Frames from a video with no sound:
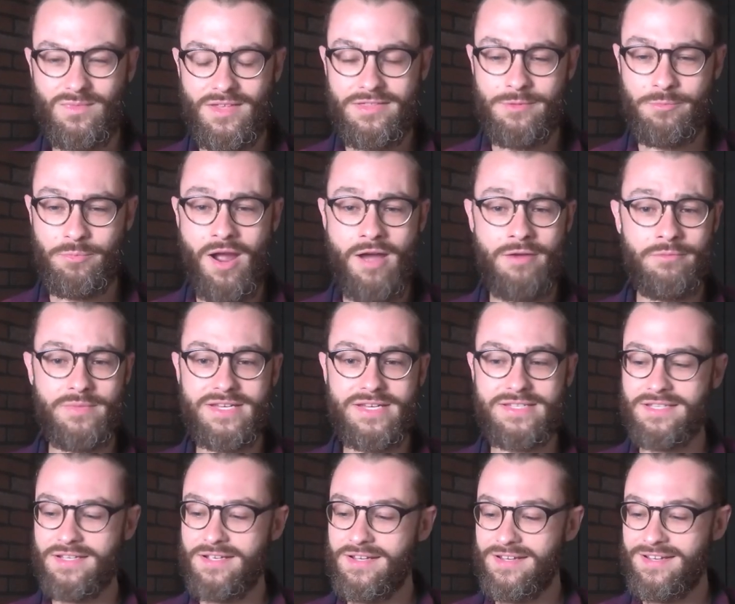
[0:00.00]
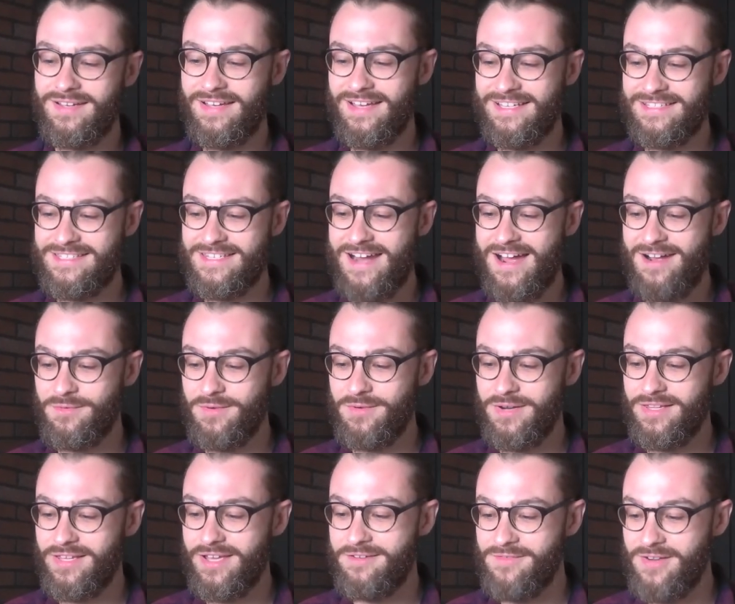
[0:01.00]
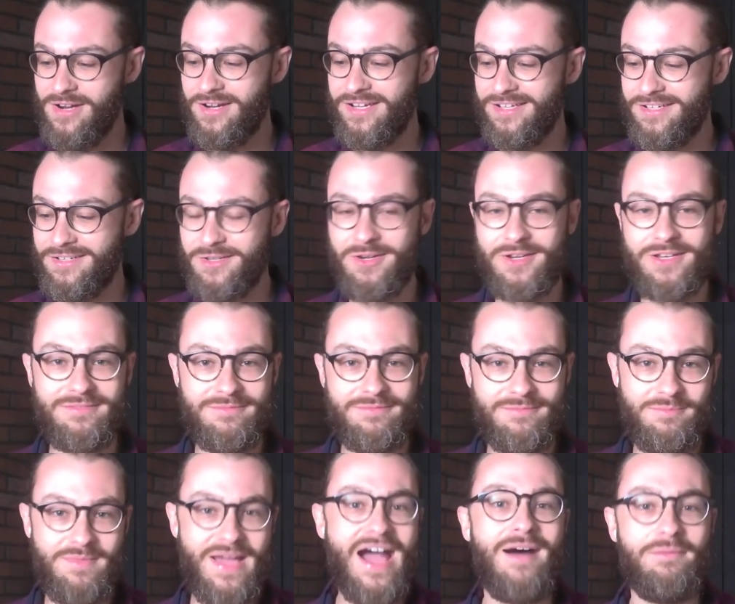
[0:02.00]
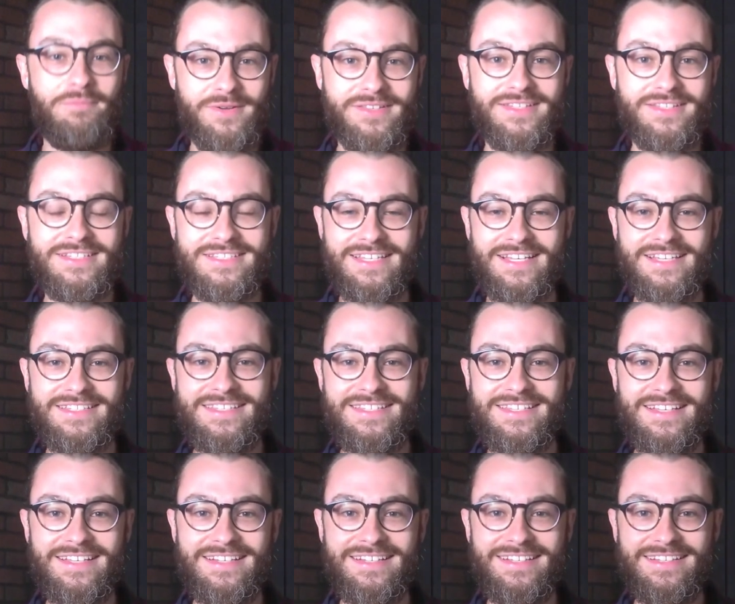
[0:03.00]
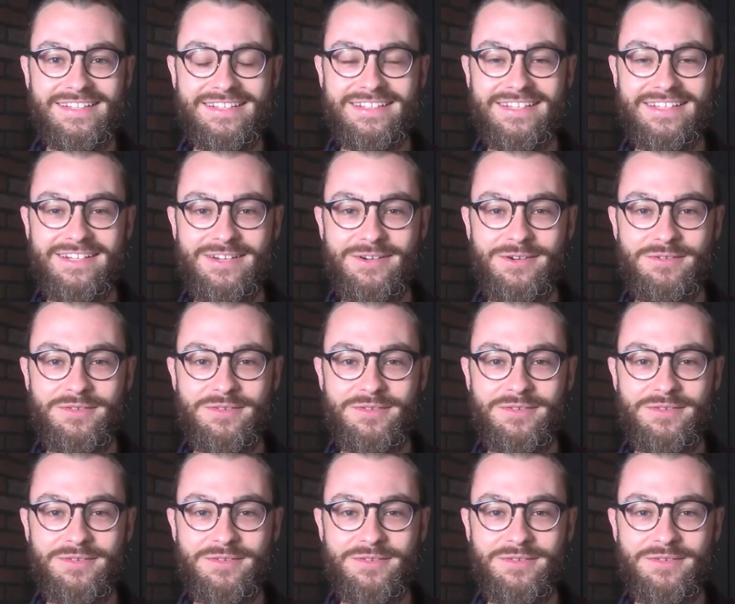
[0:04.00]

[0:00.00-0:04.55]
The problem is, it's not really a very good map in the sense that you know,